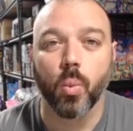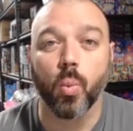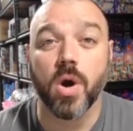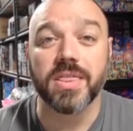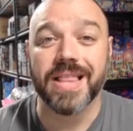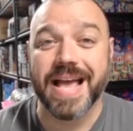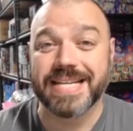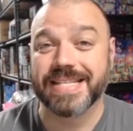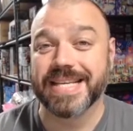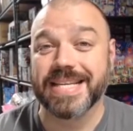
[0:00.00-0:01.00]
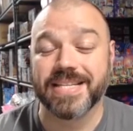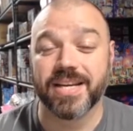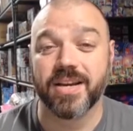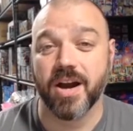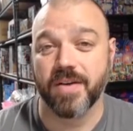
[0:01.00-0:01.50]
One last thing to
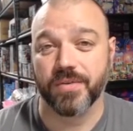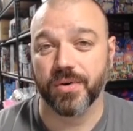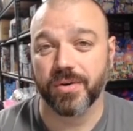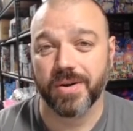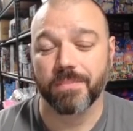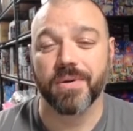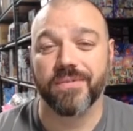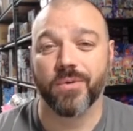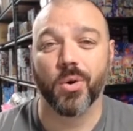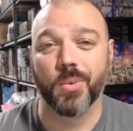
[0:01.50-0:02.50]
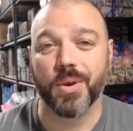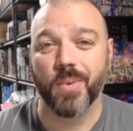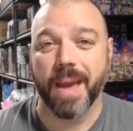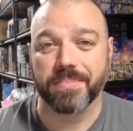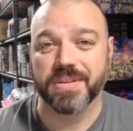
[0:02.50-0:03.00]
cover before we
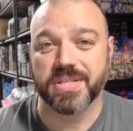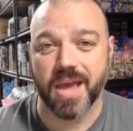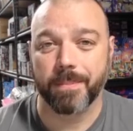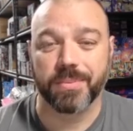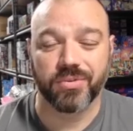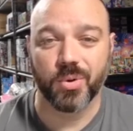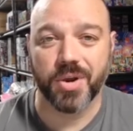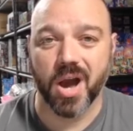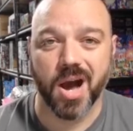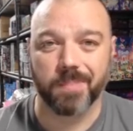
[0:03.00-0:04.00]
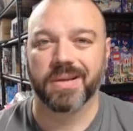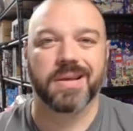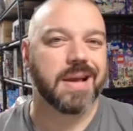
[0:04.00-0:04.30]
wrap this episode up.